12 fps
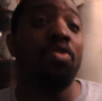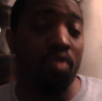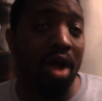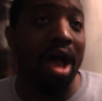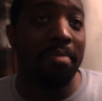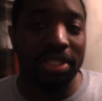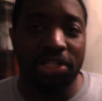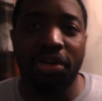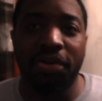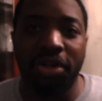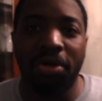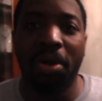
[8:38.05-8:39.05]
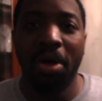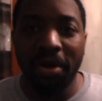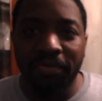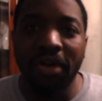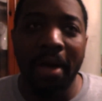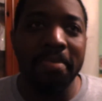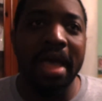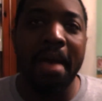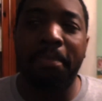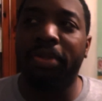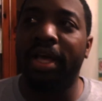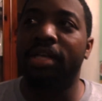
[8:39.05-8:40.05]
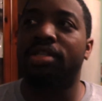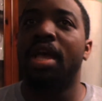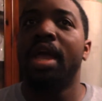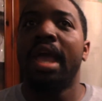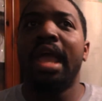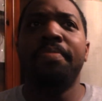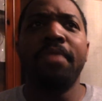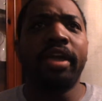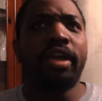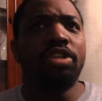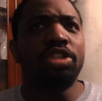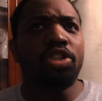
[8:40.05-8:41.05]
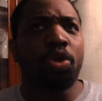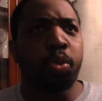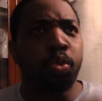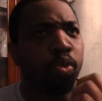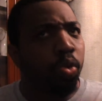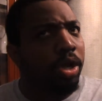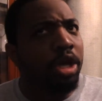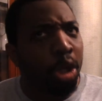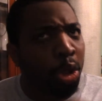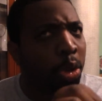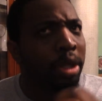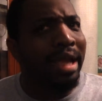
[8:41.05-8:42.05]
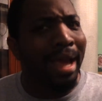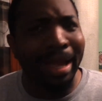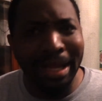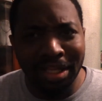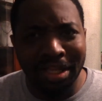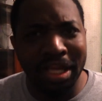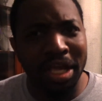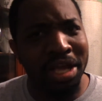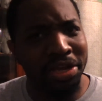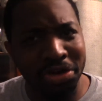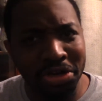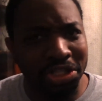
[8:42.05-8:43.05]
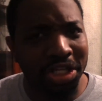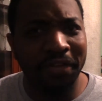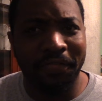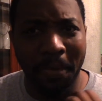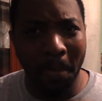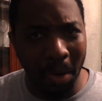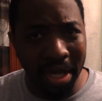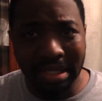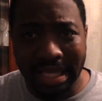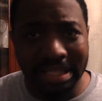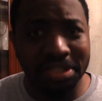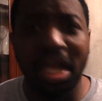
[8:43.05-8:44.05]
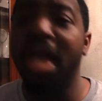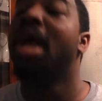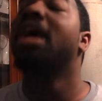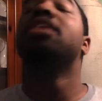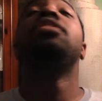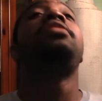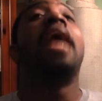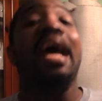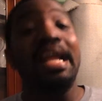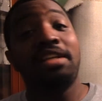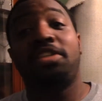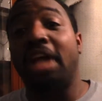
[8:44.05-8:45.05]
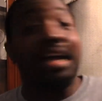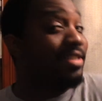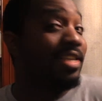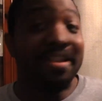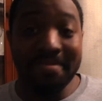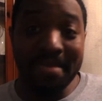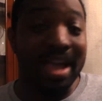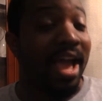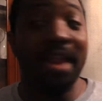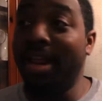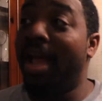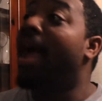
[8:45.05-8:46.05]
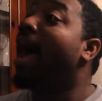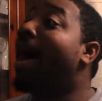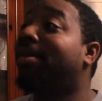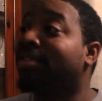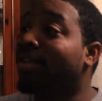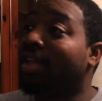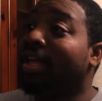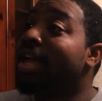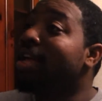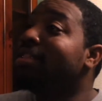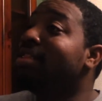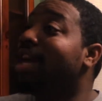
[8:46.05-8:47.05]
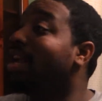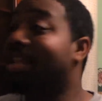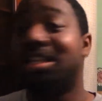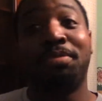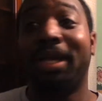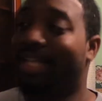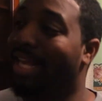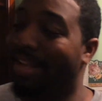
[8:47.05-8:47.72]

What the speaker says: raw material from that place, and they could just recreate the energy from what they scan. That doesn't make, this makes any